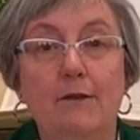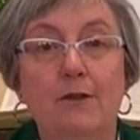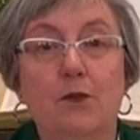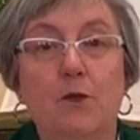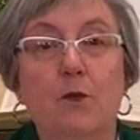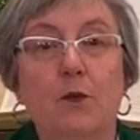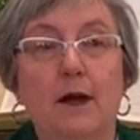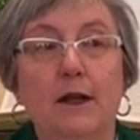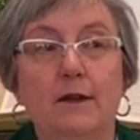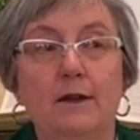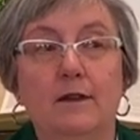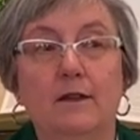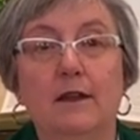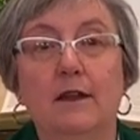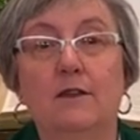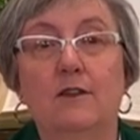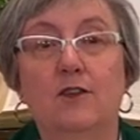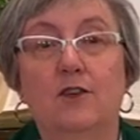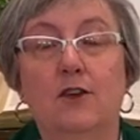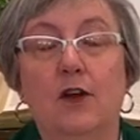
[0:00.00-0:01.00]
the ones
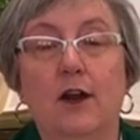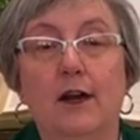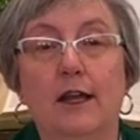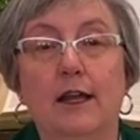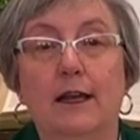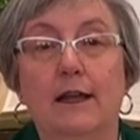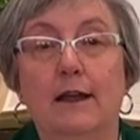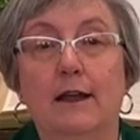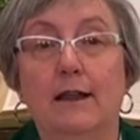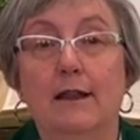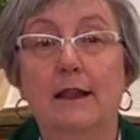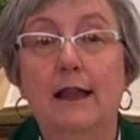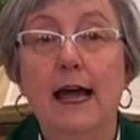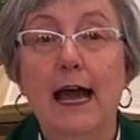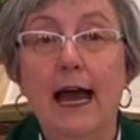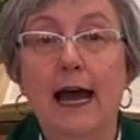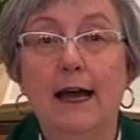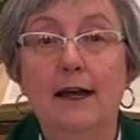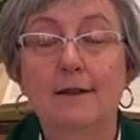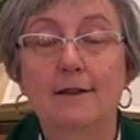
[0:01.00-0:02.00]
that started
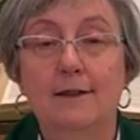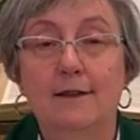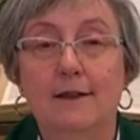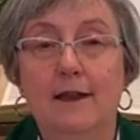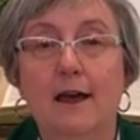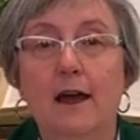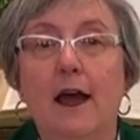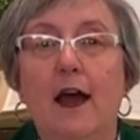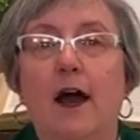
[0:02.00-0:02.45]
last.